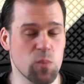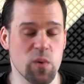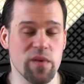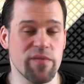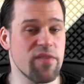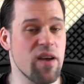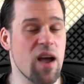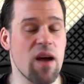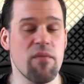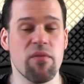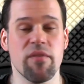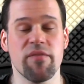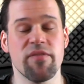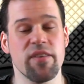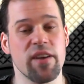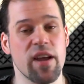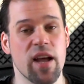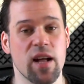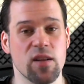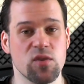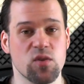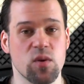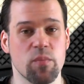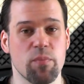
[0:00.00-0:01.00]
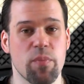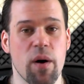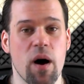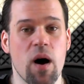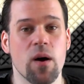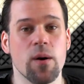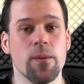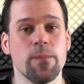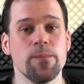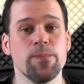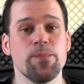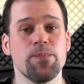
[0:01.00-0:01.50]
with everything else on
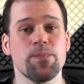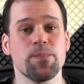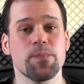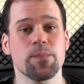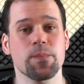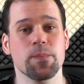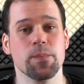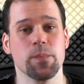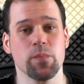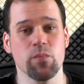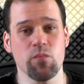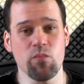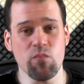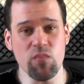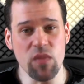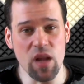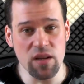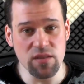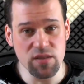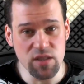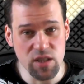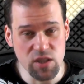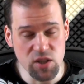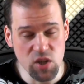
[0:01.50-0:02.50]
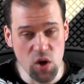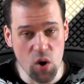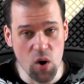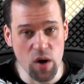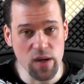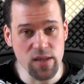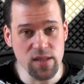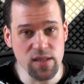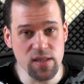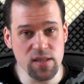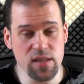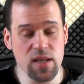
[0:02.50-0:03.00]
par. The
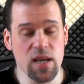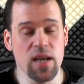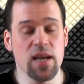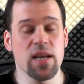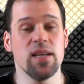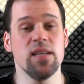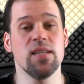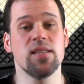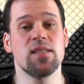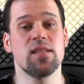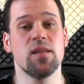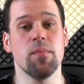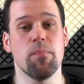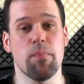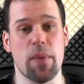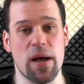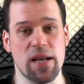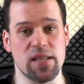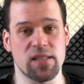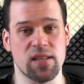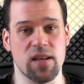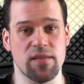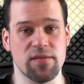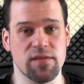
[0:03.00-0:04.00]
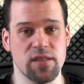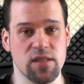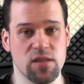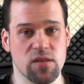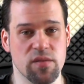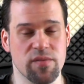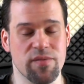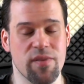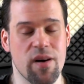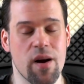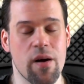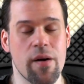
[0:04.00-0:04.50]
noise is the best I've seen
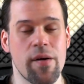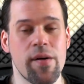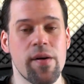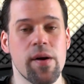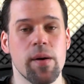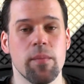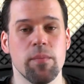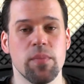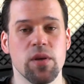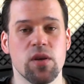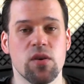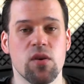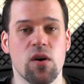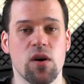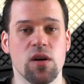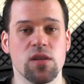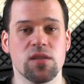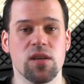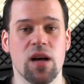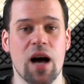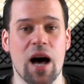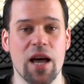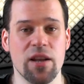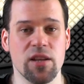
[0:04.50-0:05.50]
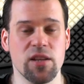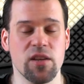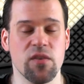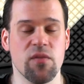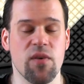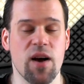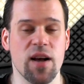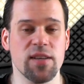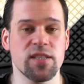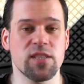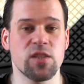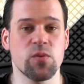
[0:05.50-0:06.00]
so far because other
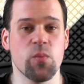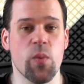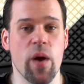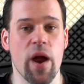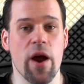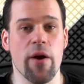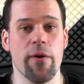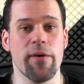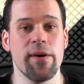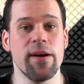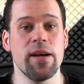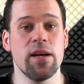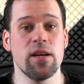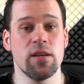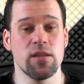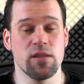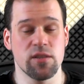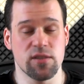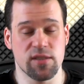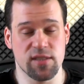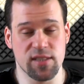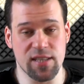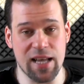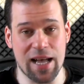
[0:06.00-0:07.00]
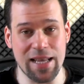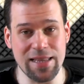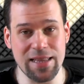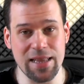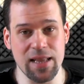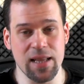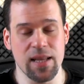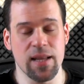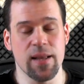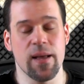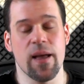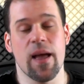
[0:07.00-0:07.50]
devices were
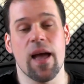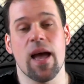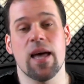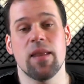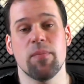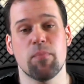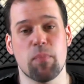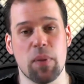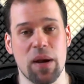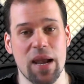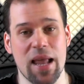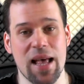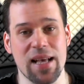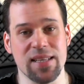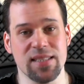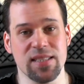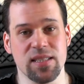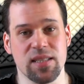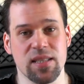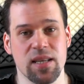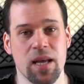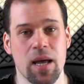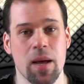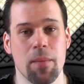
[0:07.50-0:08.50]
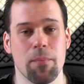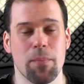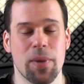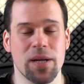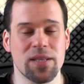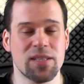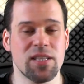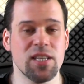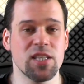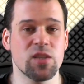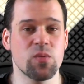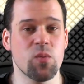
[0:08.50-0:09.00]
subtle and pleasant.
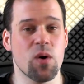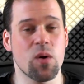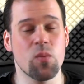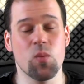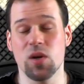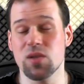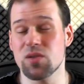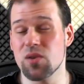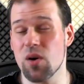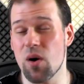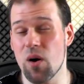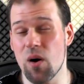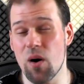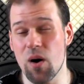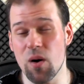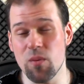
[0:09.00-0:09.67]
But this one was